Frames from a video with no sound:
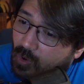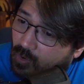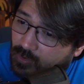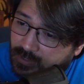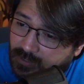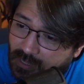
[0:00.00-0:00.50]

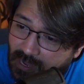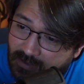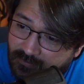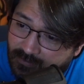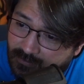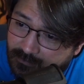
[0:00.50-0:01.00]
horrid
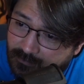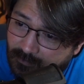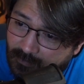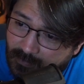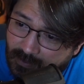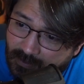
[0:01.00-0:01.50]
laugh.
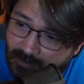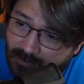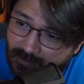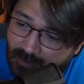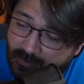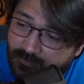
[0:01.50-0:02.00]

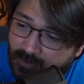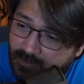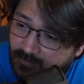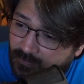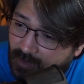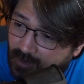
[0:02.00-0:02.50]
I fed
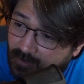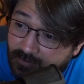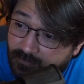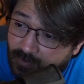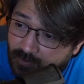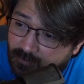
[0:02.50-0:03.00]
the fire
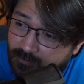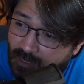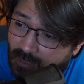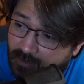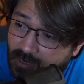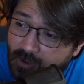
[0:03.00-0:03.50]
and feared them
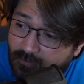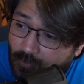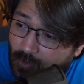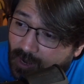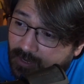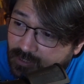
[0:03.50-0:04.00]
not,
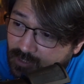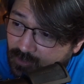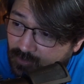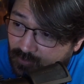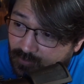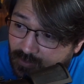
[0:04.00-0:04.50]
for I
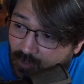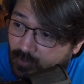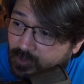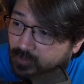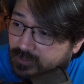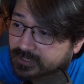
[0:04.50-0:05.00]
knew that
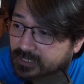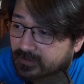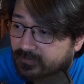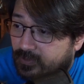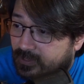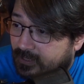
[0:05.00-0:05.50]
we were
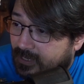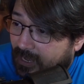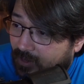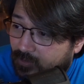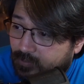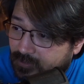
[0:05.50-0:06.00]
safe within
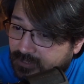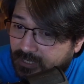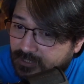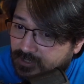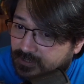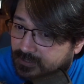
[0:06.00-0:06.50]
our
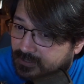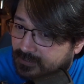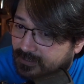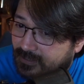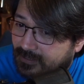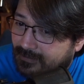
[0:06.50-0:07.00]
protections.
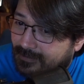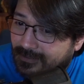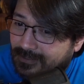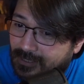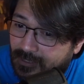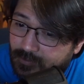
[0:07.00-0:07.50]
They
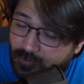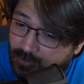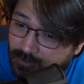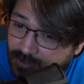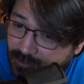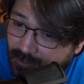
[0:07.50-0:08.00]
could not
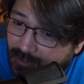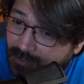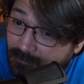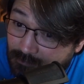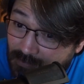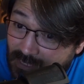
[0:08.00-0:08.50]
approach
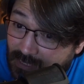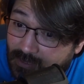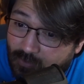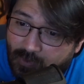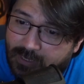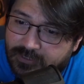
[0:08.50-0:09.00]
me
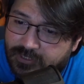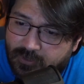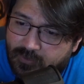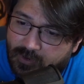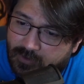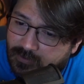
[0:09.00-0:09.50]
while
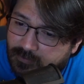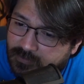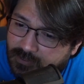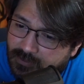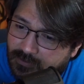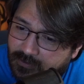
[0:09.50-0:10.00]
so
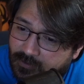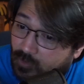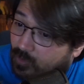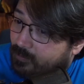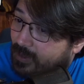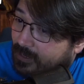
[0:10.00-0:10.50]
armed,
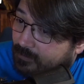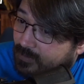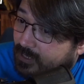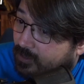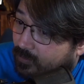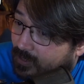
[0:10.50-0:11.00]
nor Madam
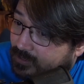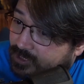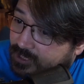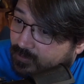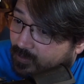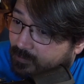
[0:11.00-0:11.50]
Mina while
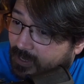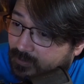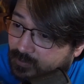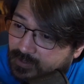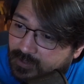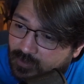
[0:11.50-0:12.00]
she remained
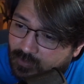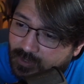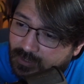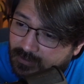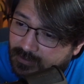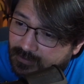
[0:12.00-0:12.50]
within the
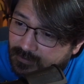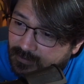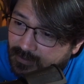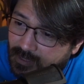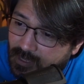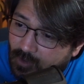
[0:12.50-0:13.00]
ring,
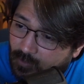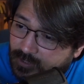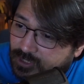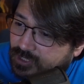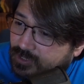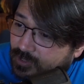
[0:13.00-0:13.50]
which
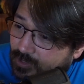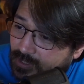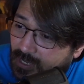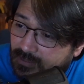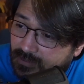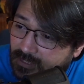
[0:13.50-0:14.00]
she could
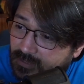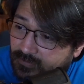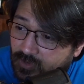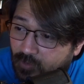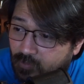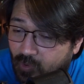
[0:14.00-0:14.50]
not leave
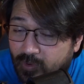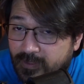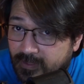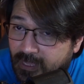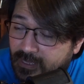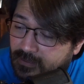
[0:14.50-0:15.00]
no more
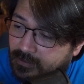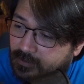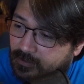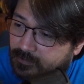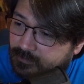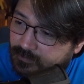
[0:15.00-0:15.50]
than they
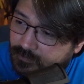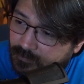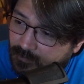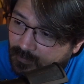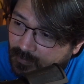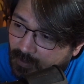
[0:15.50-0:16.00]
enter.
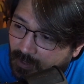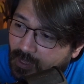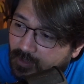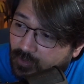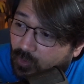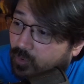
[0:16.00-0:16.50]

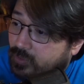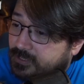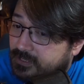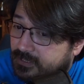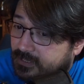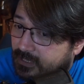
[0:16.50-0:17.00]
The
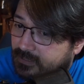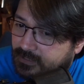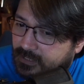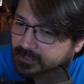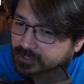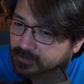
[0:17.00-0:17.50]
horses had
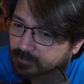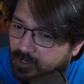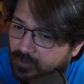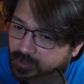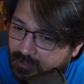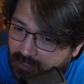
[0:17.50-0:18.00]
ceased to
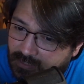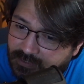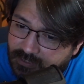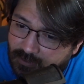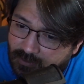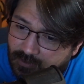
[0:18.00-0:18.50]
moan and lay
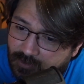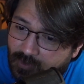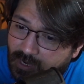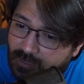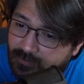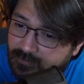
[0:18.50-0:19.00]
still on the
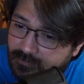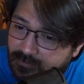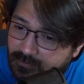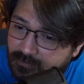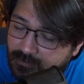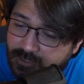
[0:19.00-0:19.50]
ground.
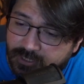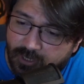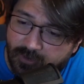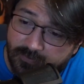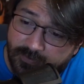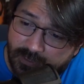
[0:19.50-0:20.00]
The
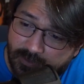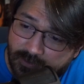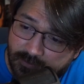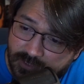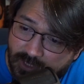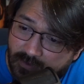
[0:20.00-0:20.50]
snow fell on
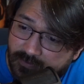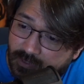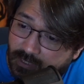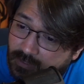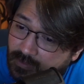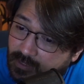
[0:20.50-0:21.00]
them
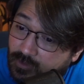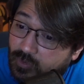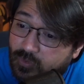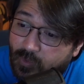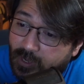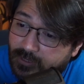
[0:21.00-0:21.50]
softly, and they
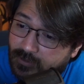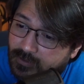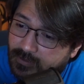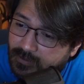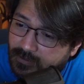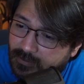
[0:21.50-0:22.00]
grew whiter.
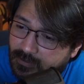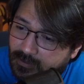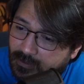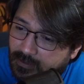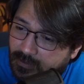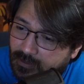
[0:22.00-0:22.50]

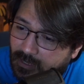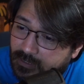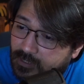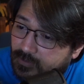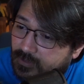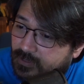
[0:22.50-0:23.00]
I
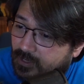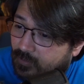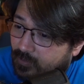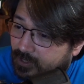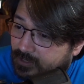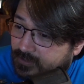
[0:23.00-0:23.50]
knew that there
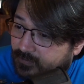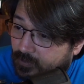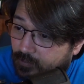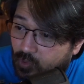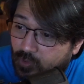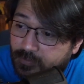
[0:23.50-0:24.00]
was, for
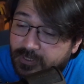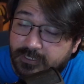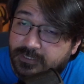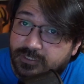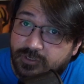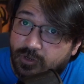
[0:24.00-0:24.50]
the poor
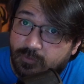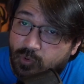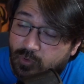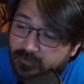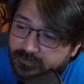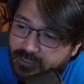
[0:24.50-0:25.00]
beasts, no
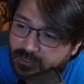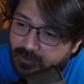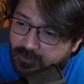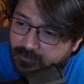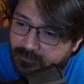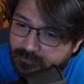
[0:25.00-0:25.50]
more of terror.